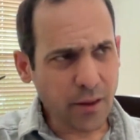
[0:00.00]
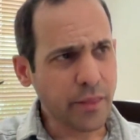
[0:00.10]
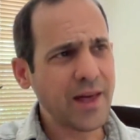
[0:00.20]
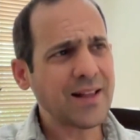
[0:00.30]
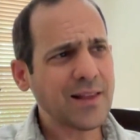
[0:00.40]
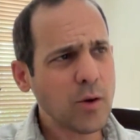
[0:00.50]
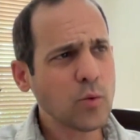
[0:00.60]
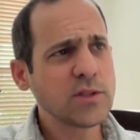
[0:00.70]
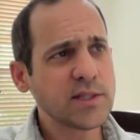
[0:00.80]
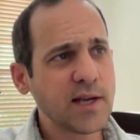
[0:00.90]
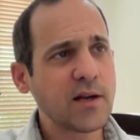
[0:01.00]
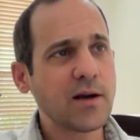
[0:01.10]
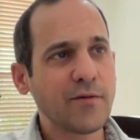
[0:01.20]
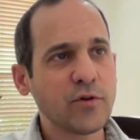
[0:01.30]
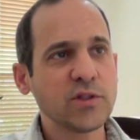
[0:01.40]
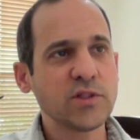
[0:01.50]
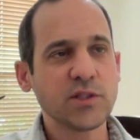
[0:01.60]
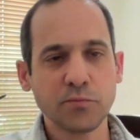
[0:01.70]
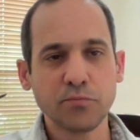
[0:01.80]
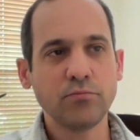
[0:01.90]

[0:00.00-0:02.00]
That I would say covers